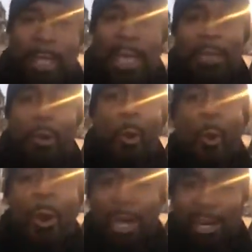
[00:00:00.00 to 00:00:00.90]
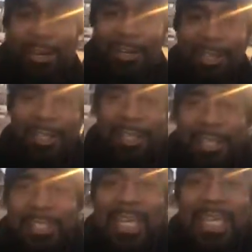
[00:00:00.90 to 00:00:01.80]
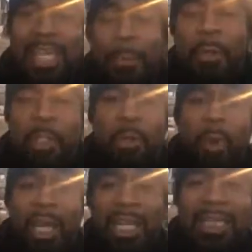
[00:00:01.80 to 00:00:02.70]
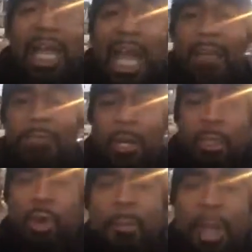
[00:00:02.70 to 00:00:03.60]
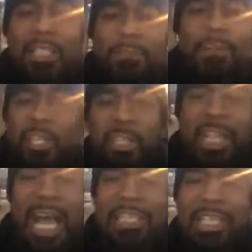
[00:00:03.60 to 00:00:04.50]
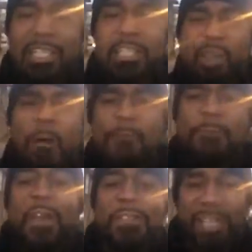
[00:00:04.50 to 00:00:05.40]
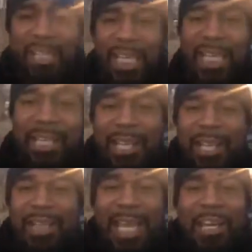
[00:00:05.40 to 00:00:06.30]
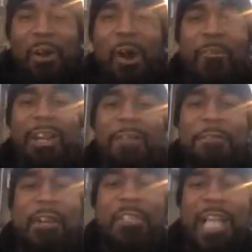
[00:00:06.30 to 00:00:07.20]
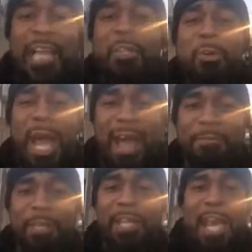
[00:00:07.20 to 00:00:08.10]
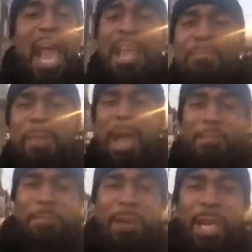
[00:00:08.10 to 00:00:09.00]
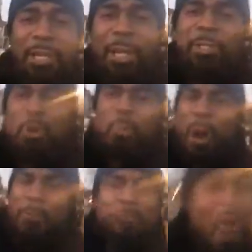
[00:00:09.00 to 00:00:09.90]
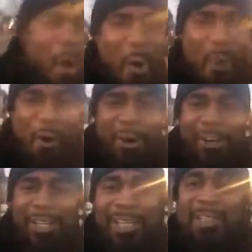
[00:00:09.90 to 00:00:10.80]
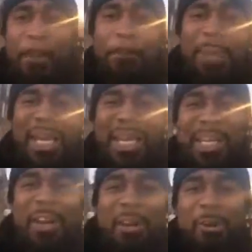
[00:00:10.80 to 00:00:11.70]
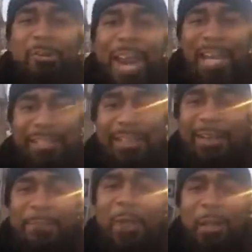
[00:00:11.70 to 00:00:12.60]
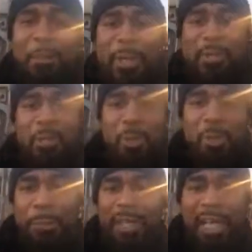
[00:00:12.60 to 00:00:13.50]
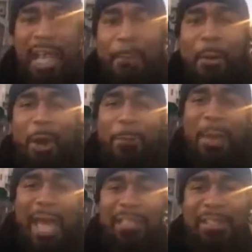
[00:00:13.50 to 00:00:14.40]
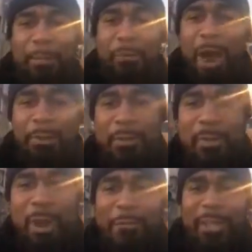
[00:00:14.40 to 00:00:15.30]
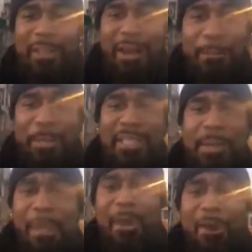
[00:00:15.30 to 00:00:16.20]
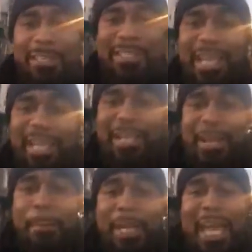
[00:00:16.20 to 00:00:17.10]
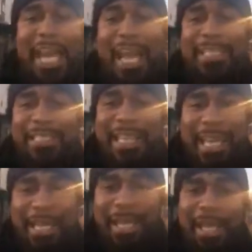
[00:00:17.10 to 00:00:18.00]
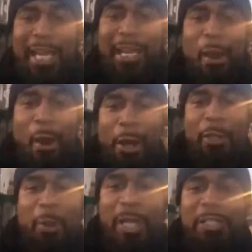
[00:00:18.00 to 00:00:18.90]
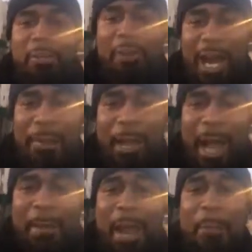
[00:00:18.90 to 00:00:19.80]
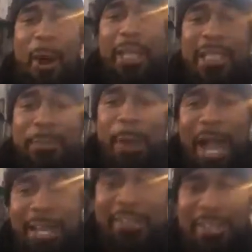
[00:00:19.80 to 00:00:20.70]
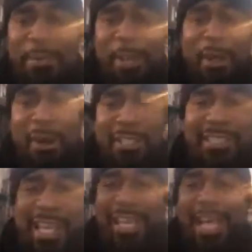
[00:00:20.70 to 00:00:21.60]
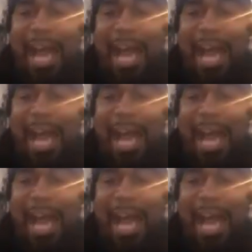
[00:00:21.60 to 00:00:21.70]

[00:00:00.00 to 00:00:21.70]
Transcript: in order to get what you want in life, you must visualize it so vividly that it already feels like you have it. Hey, my friend, you were born to be great. Follow me on social media at Mark Baxter, Problem Solving Therapist, MarkBaxter. And on Instagram, I'm at Mark Inspires, MarkInspires.